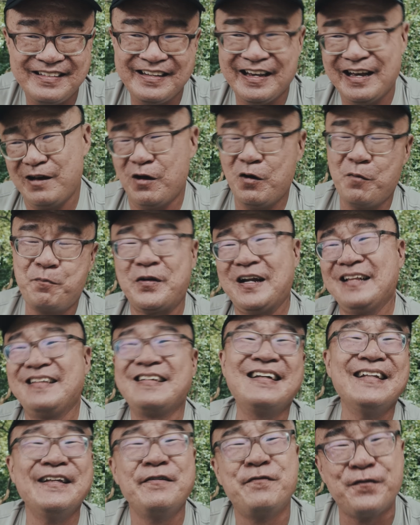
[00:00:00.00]
They are
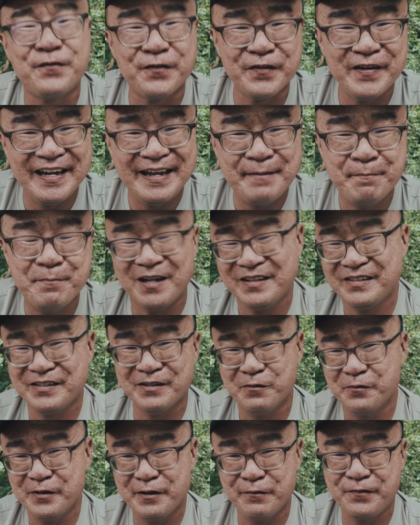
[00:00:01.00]
practically free
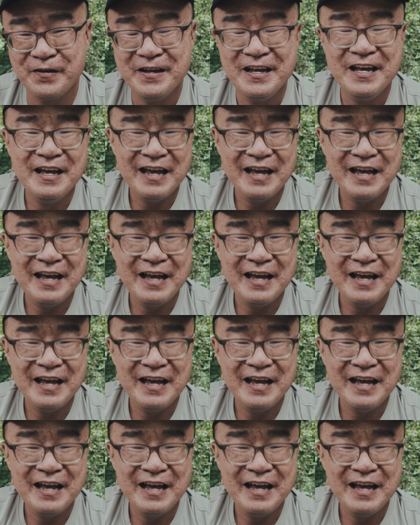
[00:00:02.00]
bundled with